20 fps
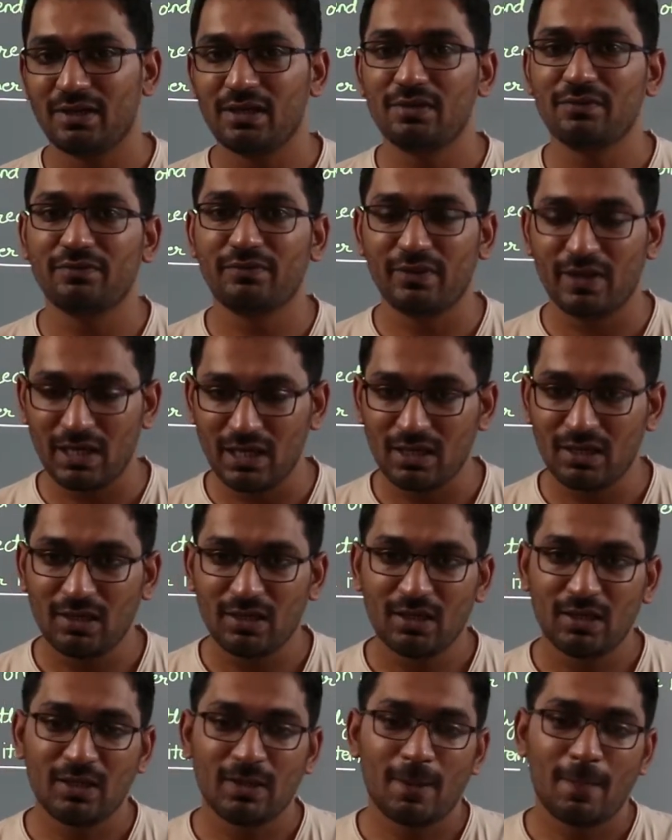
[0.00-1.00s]
will
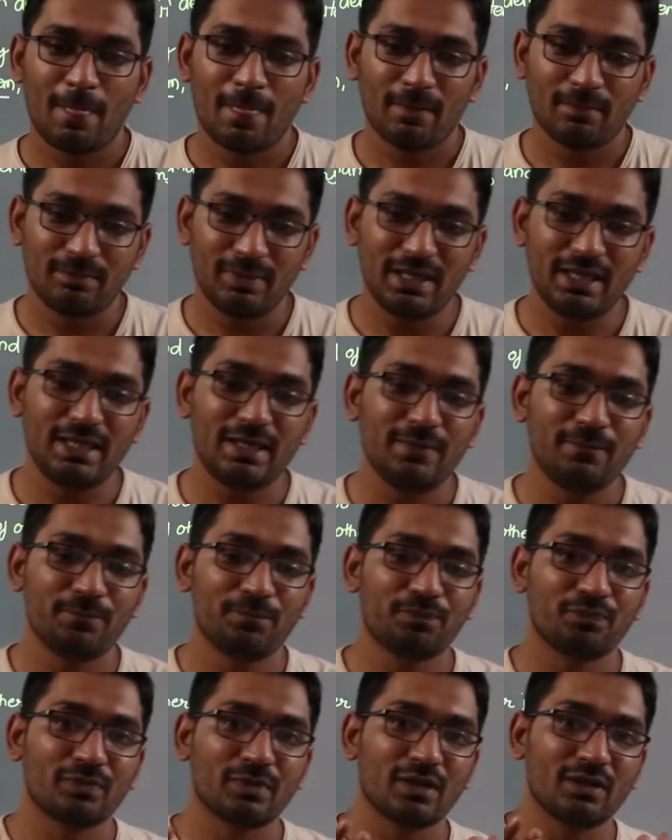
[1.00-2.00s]

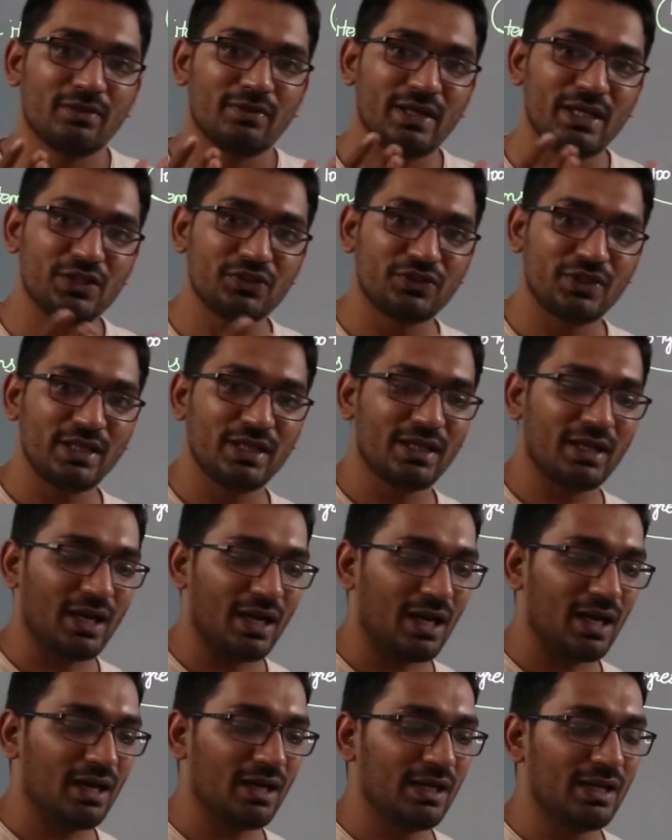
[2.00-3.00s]
be reaching
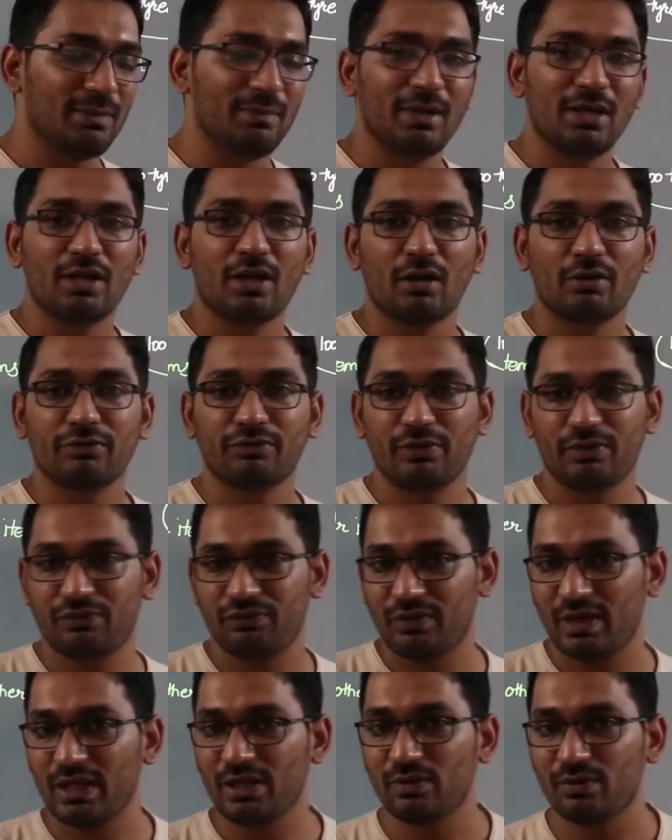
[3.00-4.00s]
a limit of
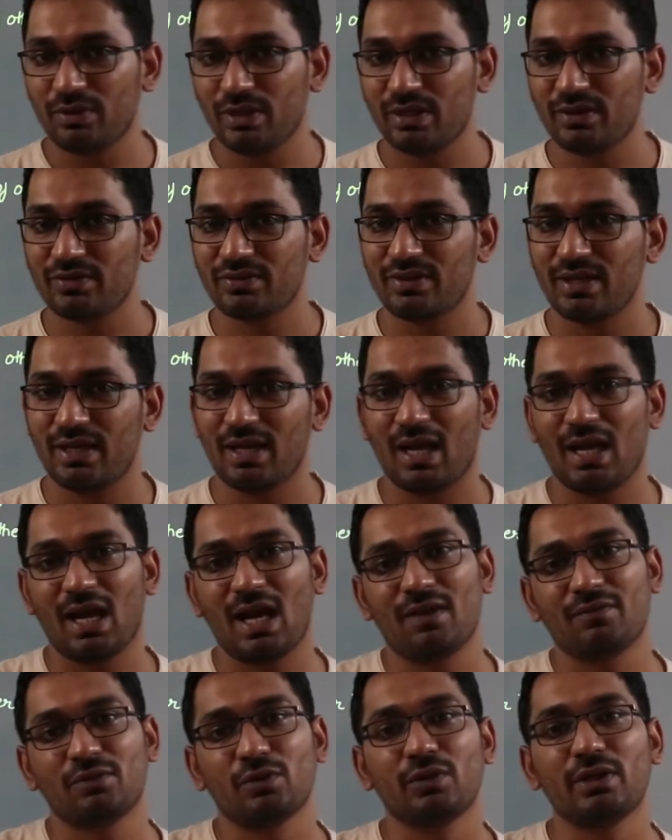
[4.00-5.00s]
50 units, then I
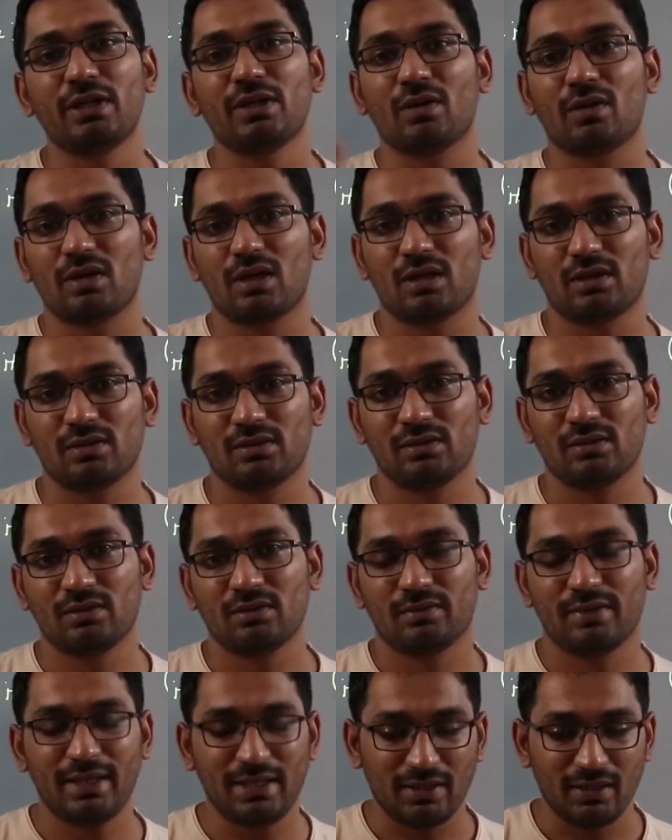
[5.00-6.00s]
have to reorder,
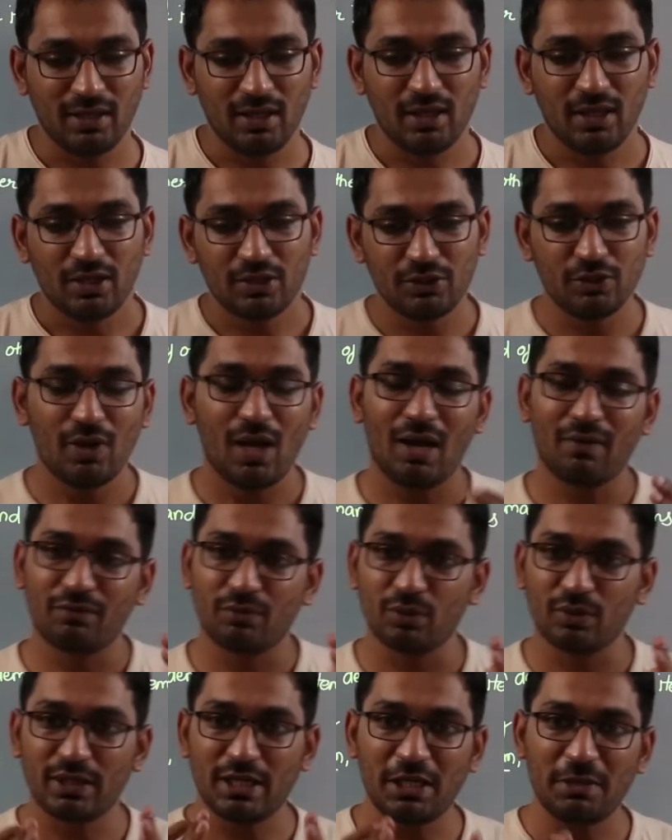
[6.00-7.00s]
right? You have
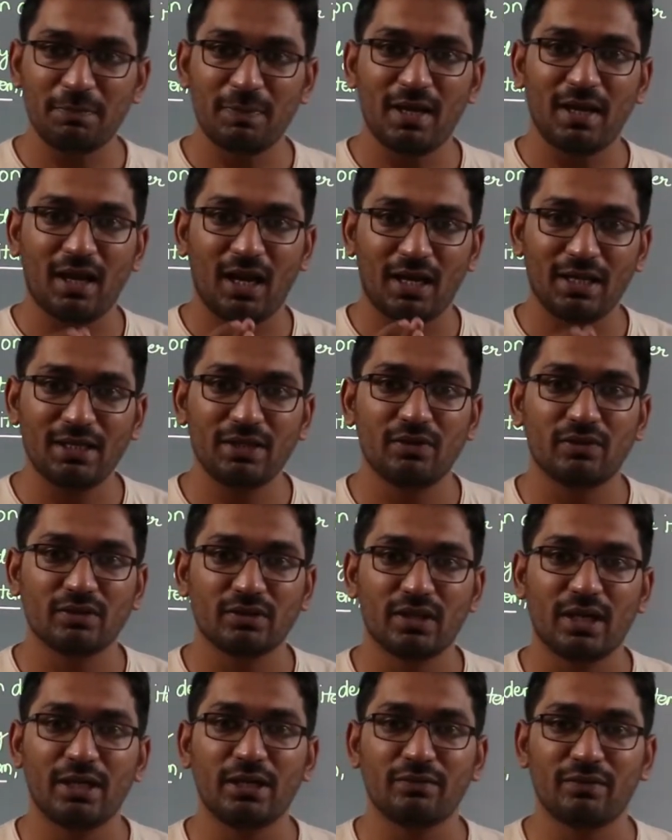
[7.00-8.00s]
to keep an eye on
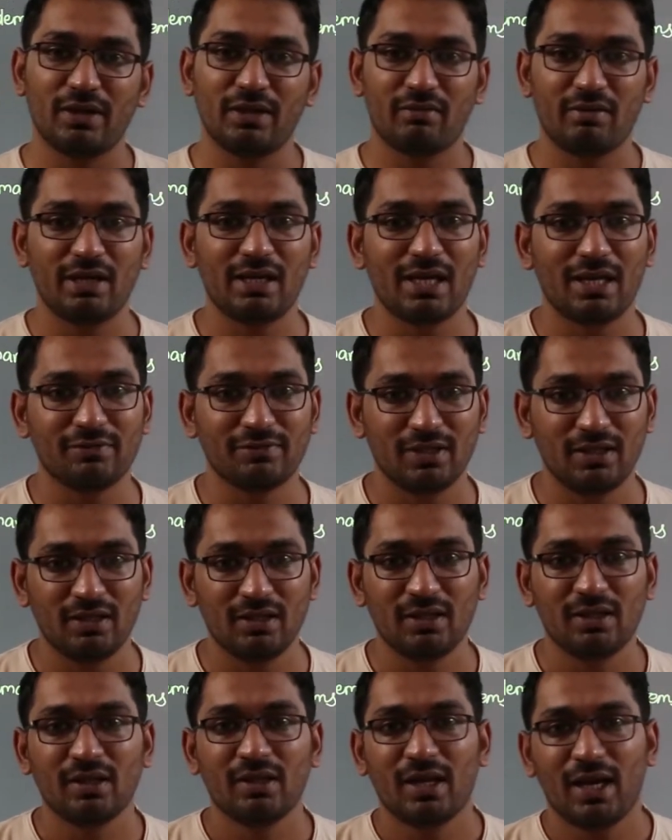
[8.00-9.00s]
the inventory level,
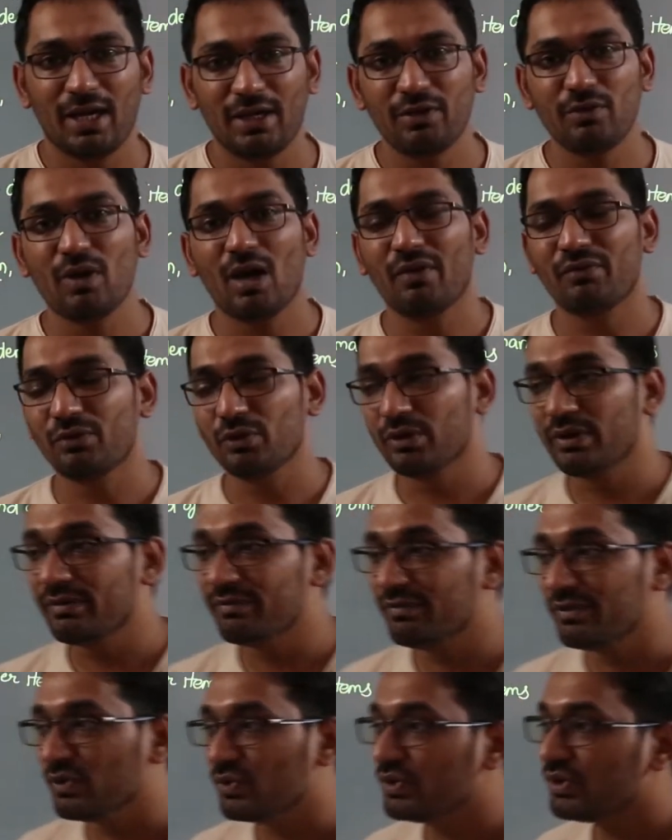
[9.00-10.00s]
and you have to
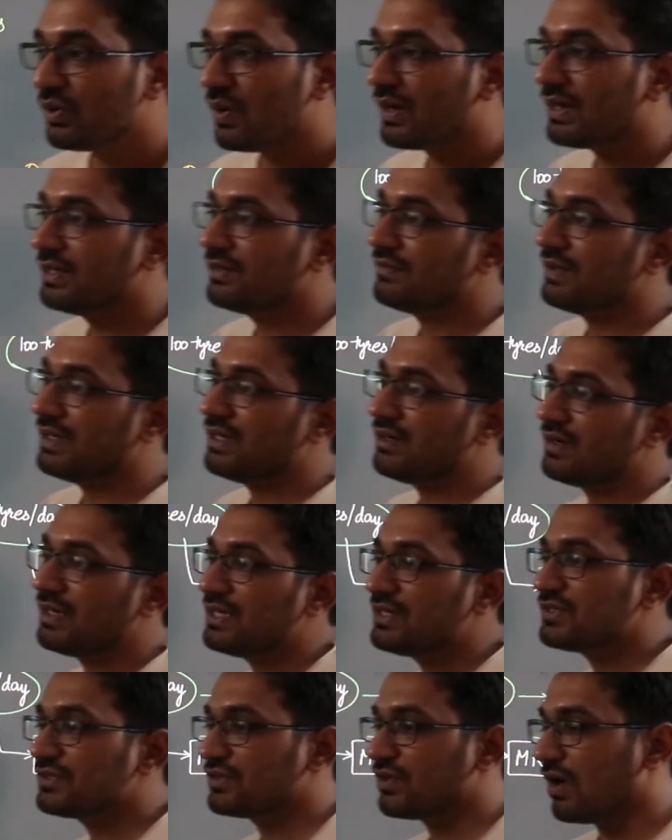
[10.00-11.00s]
review your
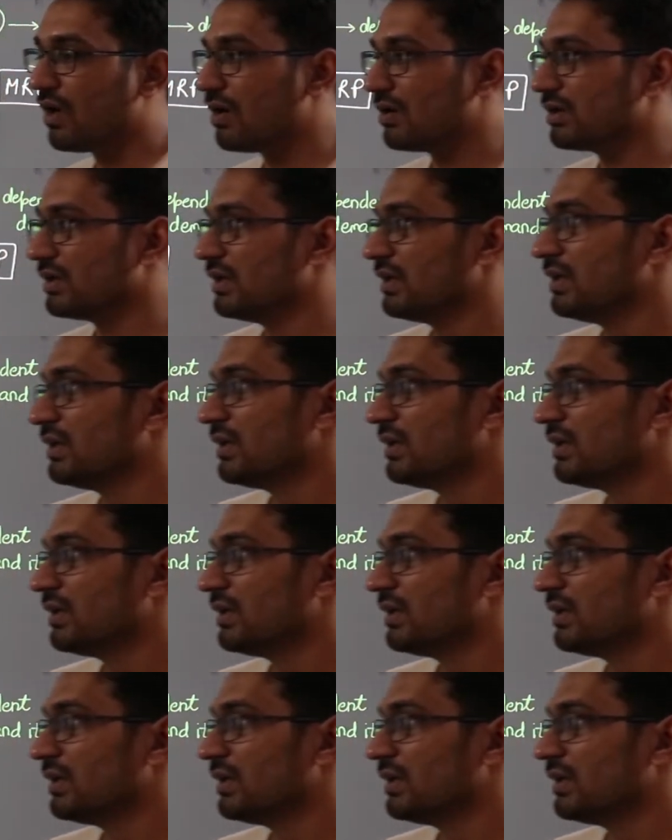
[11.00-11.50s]
inventory stock.